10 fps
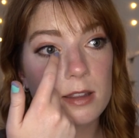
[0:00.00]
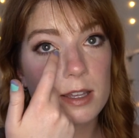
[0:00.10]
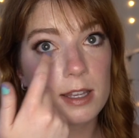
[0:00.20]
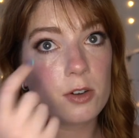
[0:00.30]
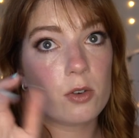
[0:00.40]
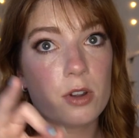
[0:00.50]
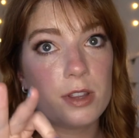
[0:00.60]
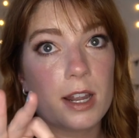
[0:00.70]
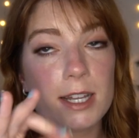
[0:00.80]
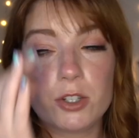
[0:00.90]
the inner corner
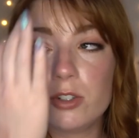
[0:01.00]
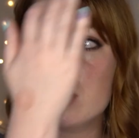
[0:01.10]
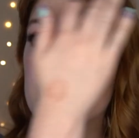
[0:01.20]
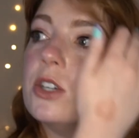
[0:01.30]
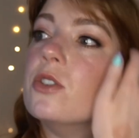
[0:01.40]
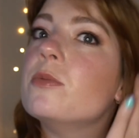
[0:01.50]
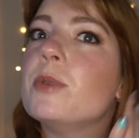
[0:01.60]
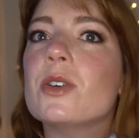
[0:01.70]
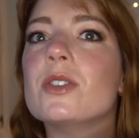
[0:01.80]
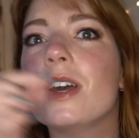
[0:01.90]
than I usually use
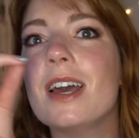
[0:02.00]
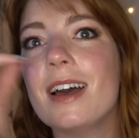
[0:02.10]
because